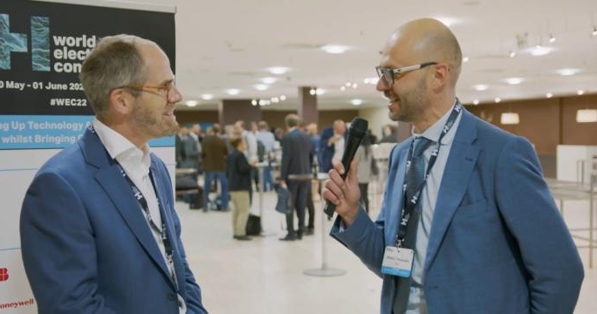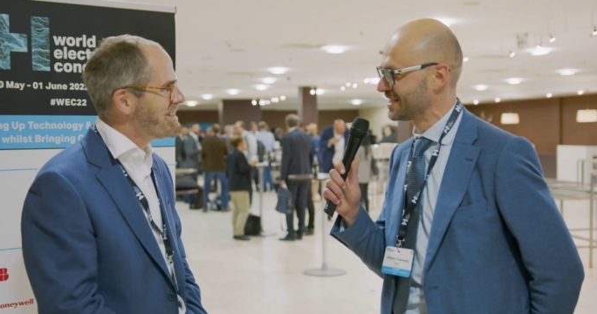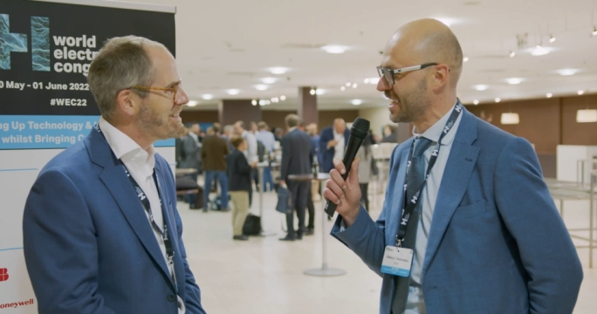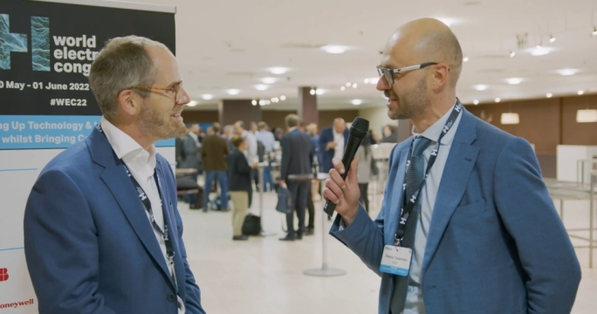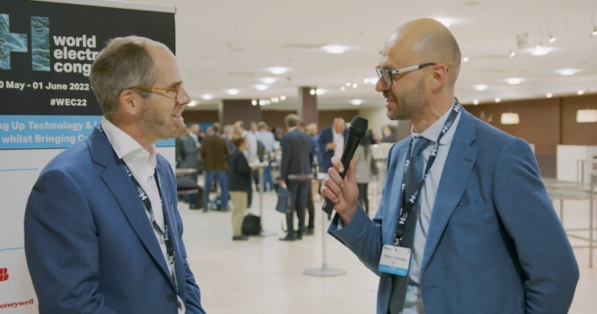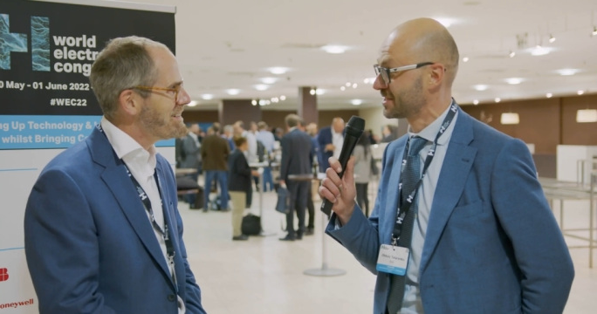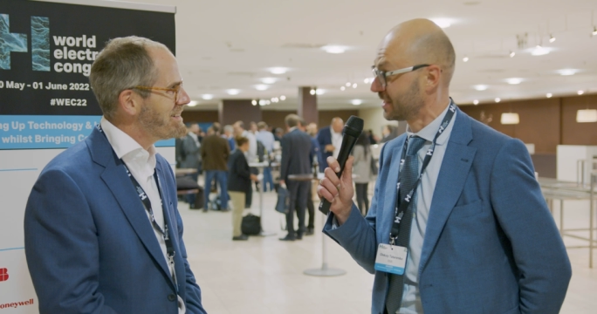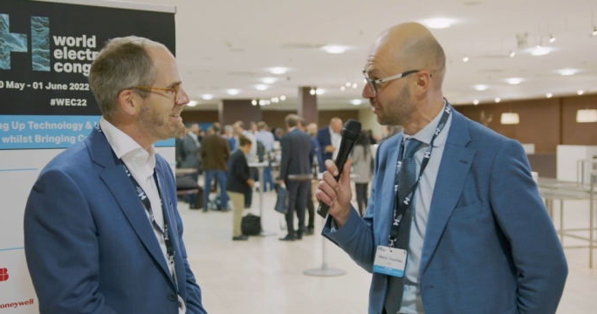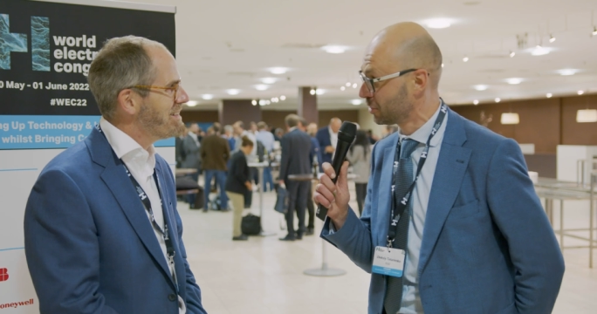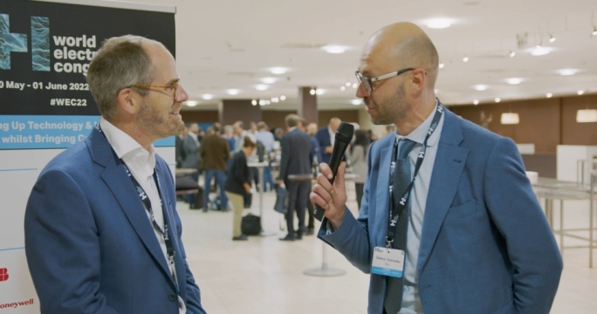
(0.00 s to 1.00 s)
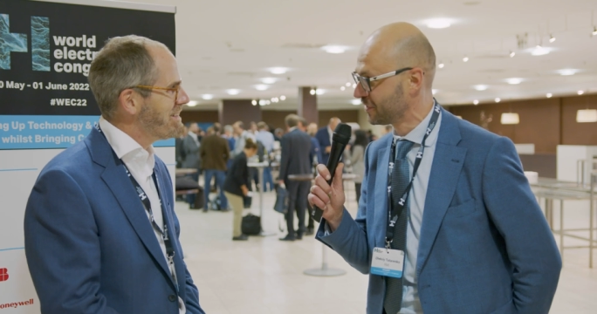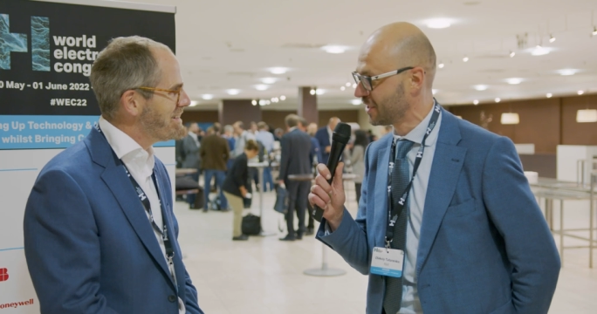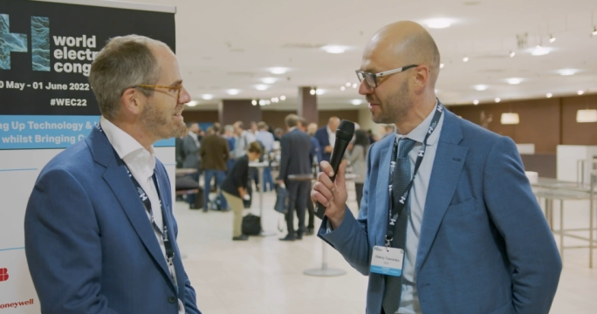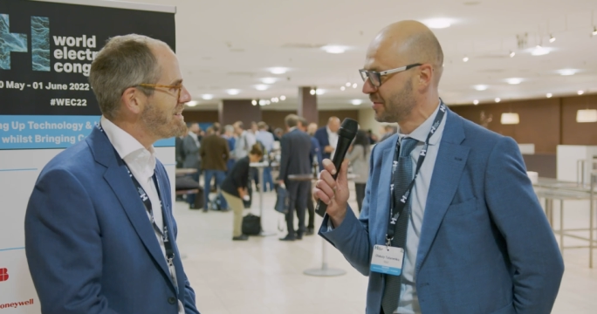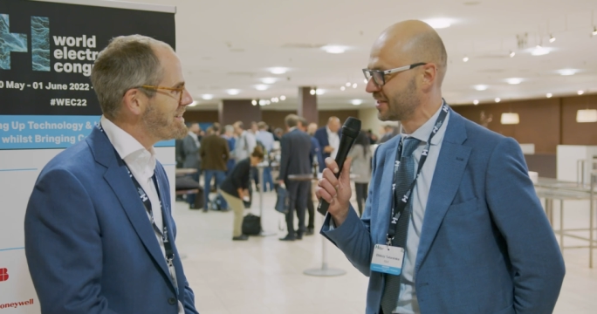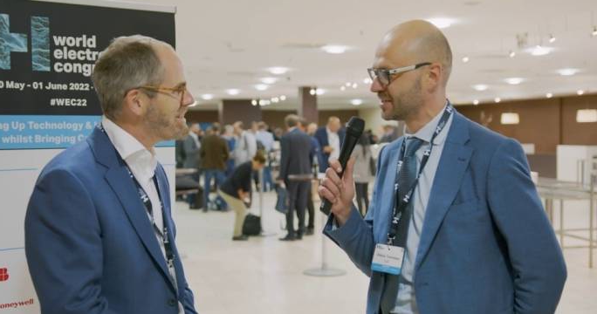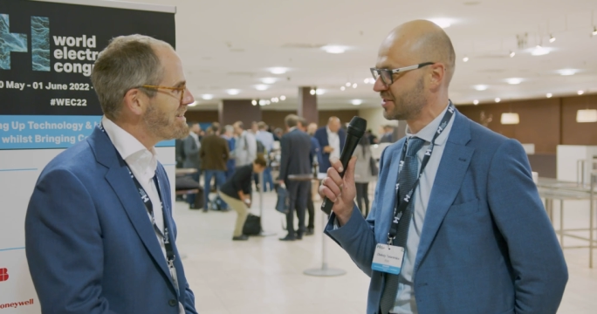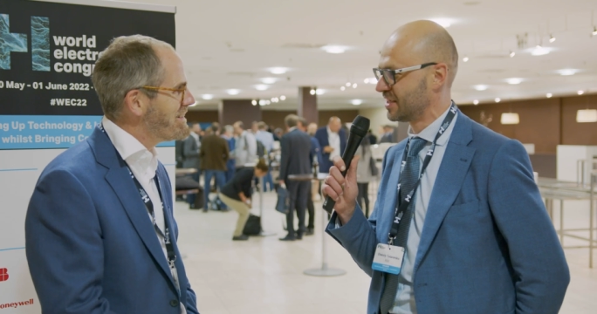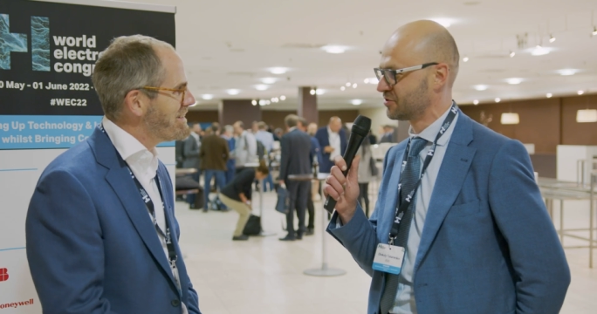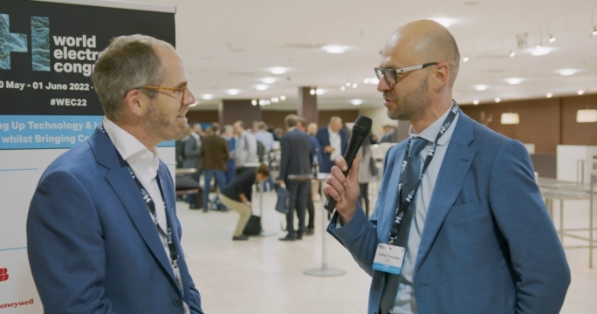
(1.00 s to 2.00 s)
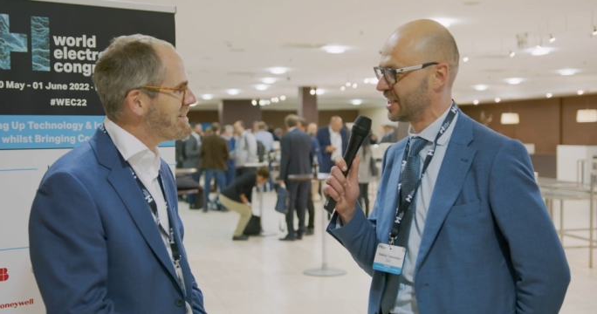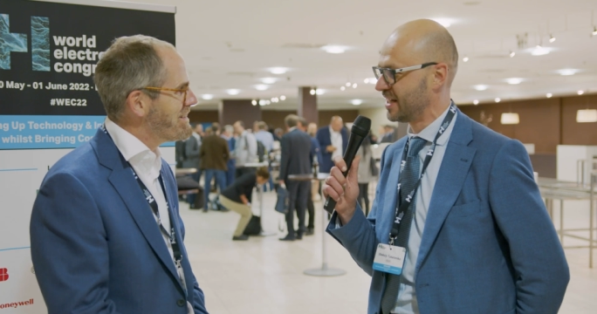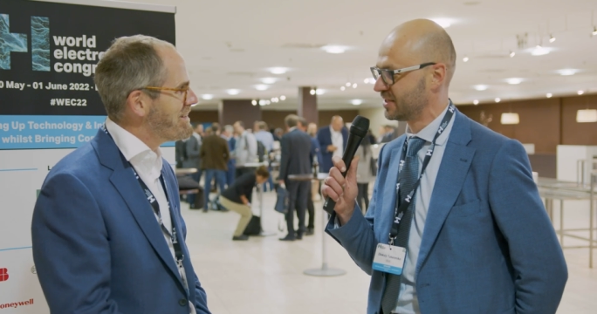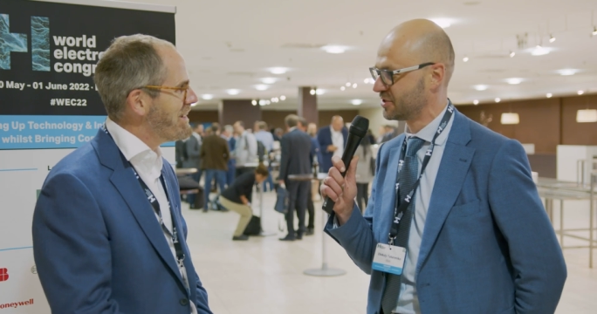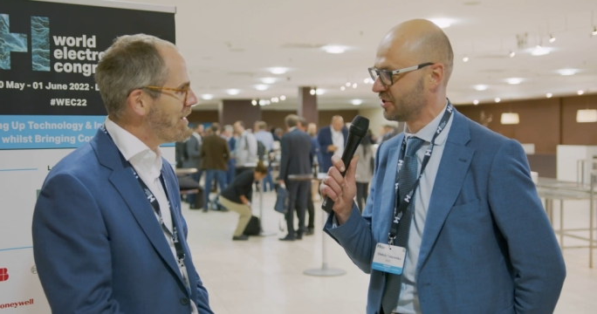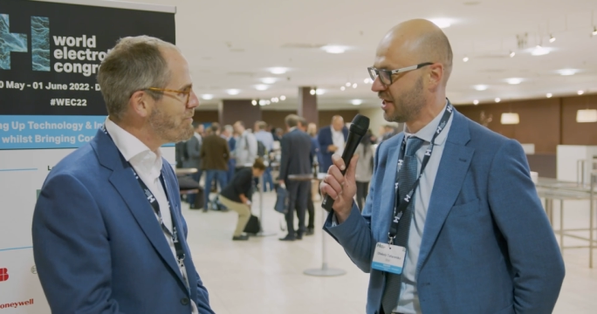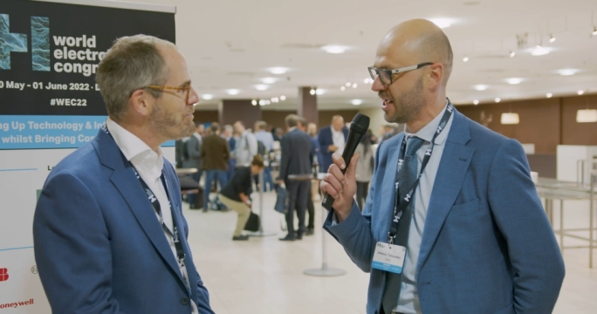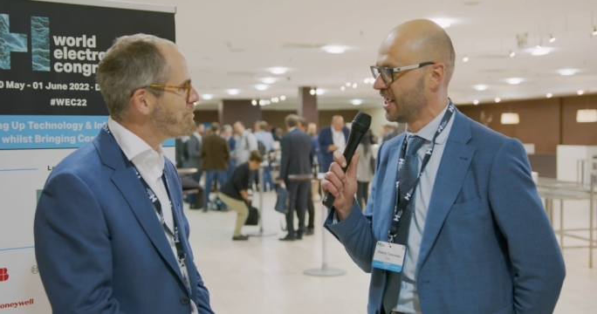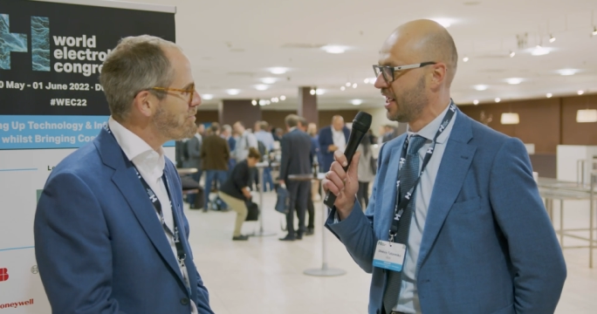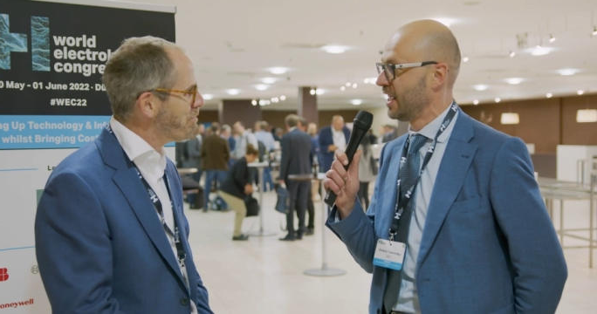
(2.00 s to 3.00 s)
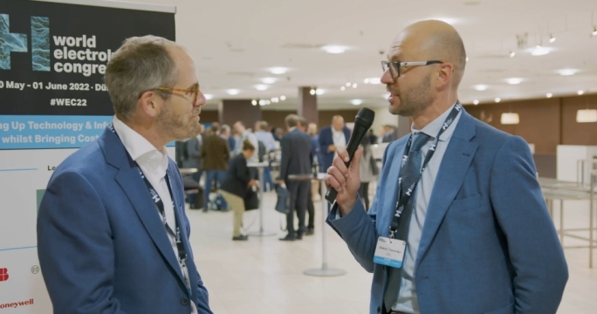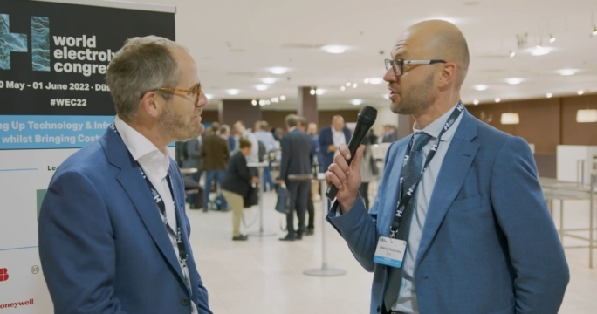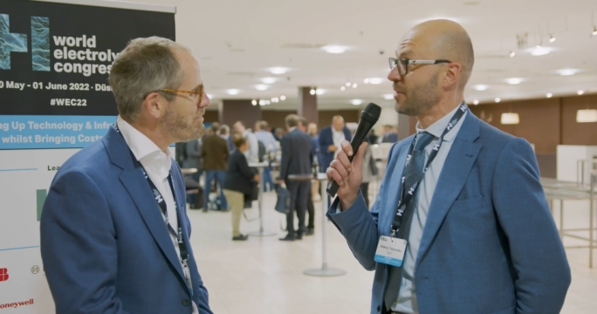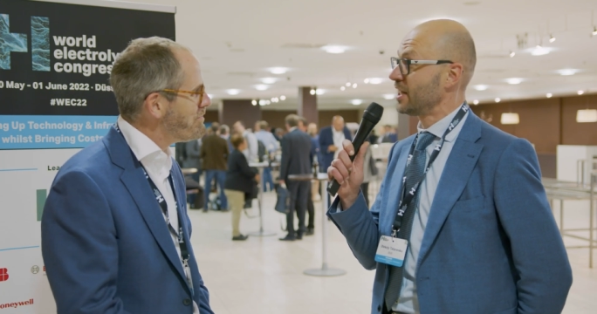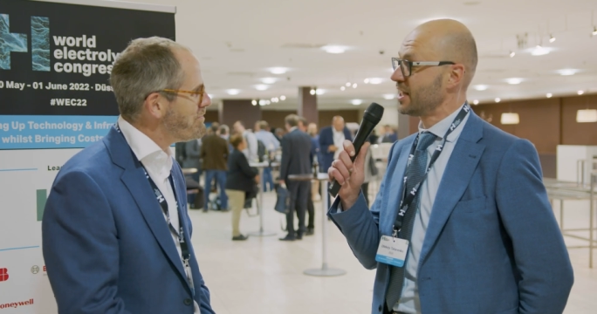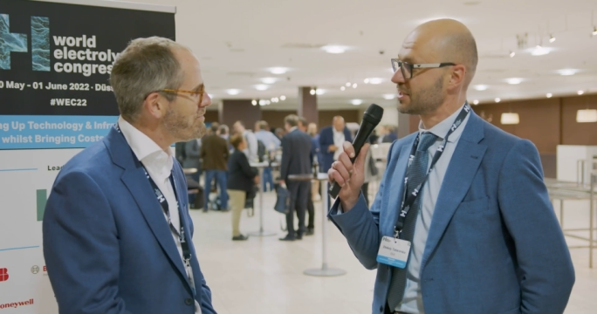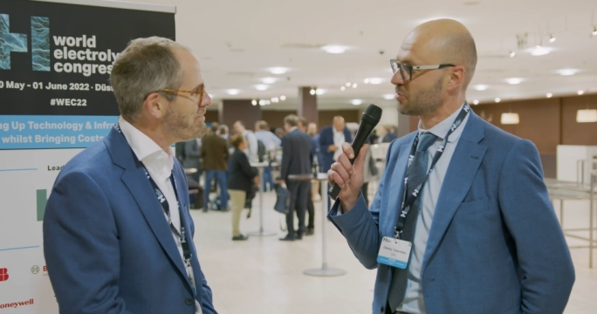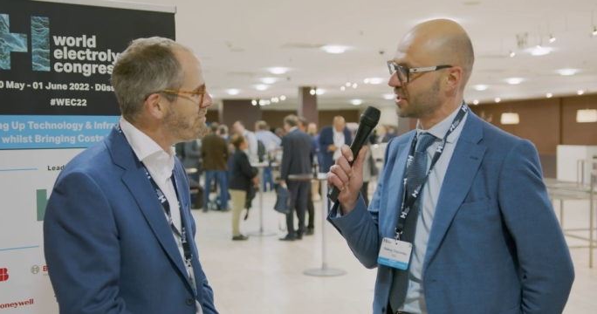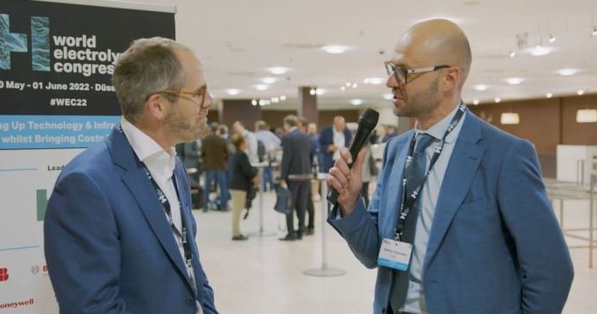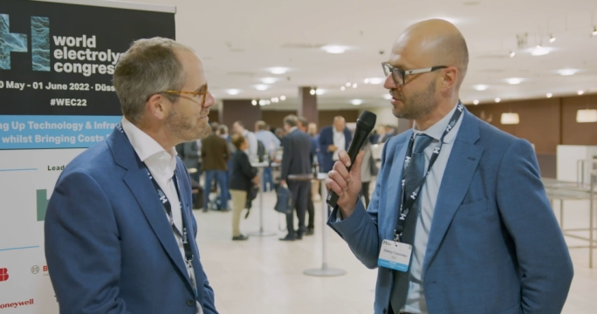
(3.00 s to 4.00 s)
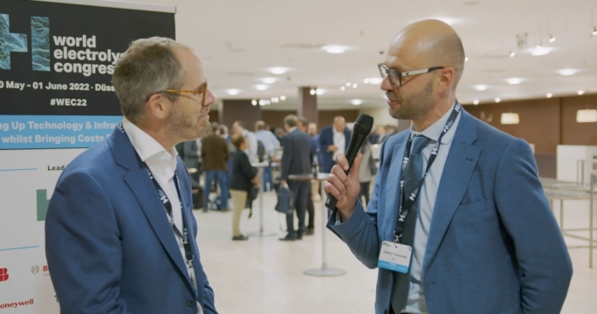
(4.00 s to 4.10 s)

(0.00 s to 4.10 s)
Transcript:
Speaker 1: uh, sectors and a lot of alignment, as, as you said, Jon. So my last question